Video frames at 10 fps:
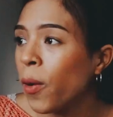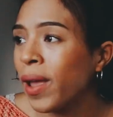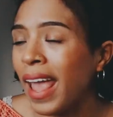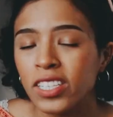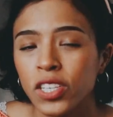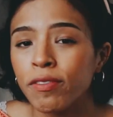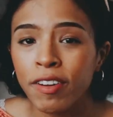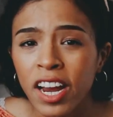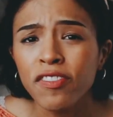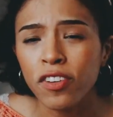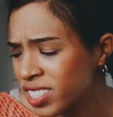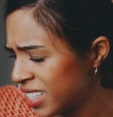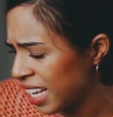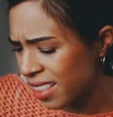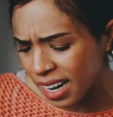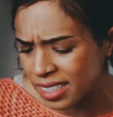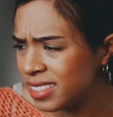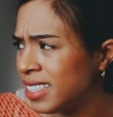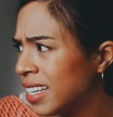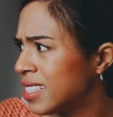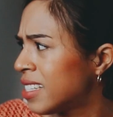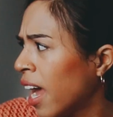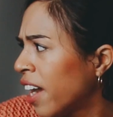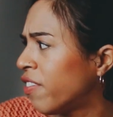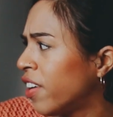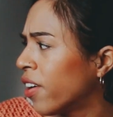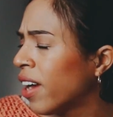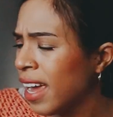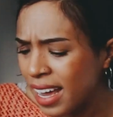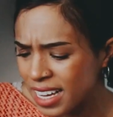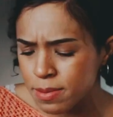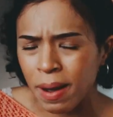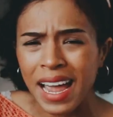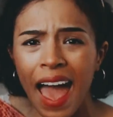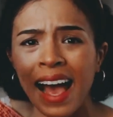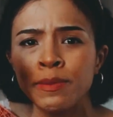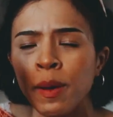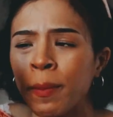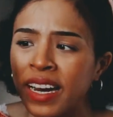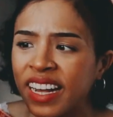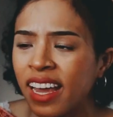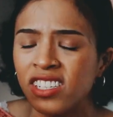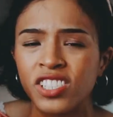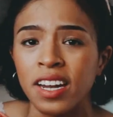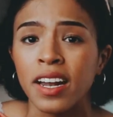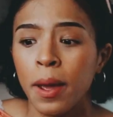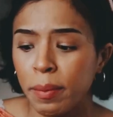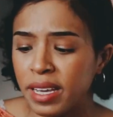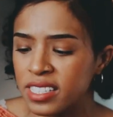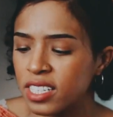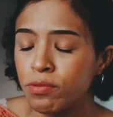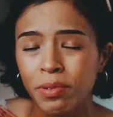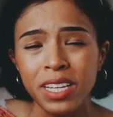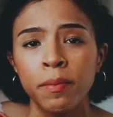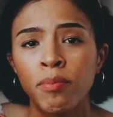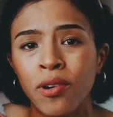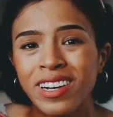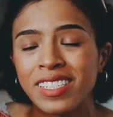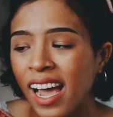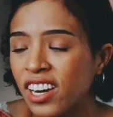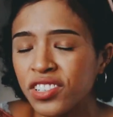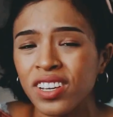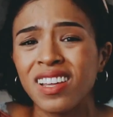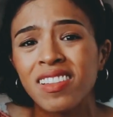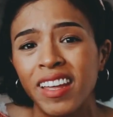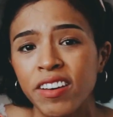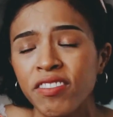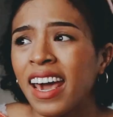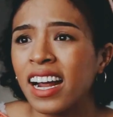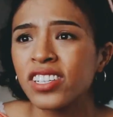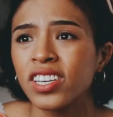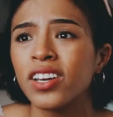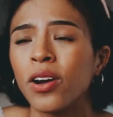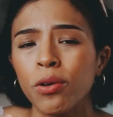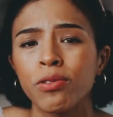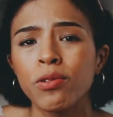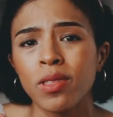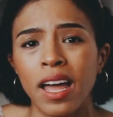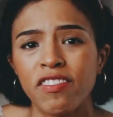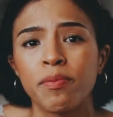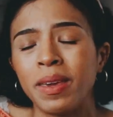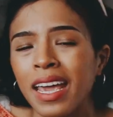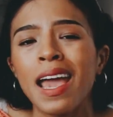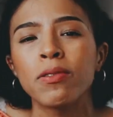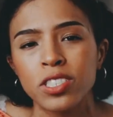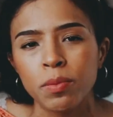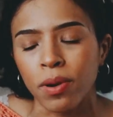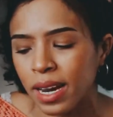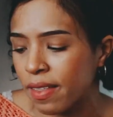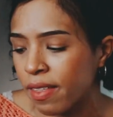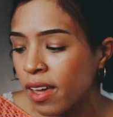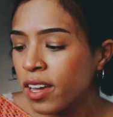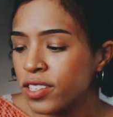Okay, so the very first thing that I see inside of here is my asthma medication, because it's really important to actually live and actually go through life being able to breathe.